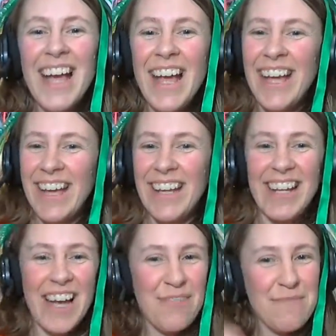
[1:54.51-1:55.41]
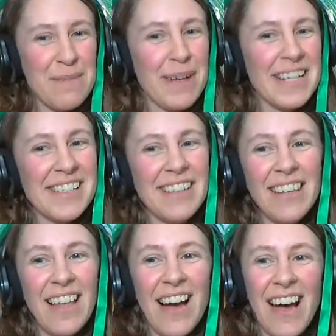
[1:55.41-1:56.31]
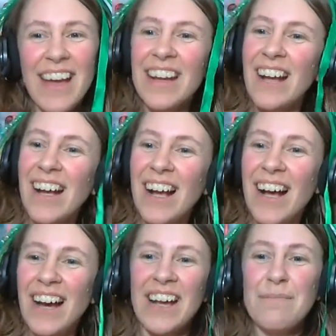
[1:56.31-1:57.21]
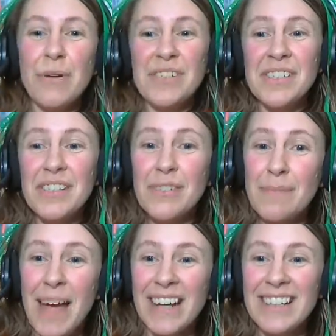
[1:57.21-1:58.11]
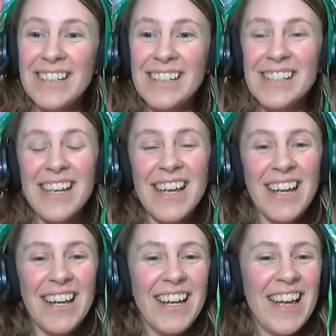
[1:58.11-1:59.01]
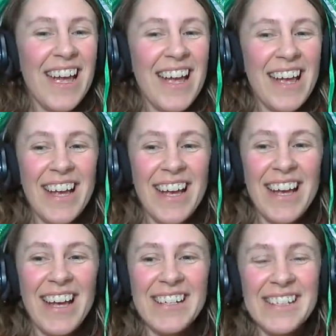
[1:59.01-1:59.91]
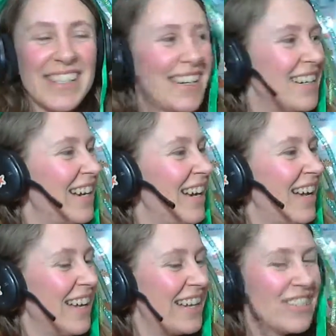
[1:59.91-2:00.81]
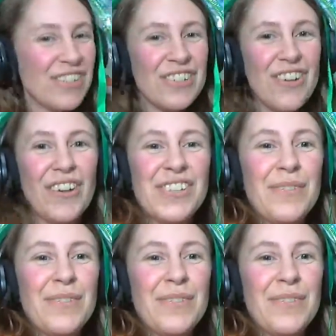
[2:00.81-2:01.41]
and I've minimized a lot. I mostly use magnets, and I also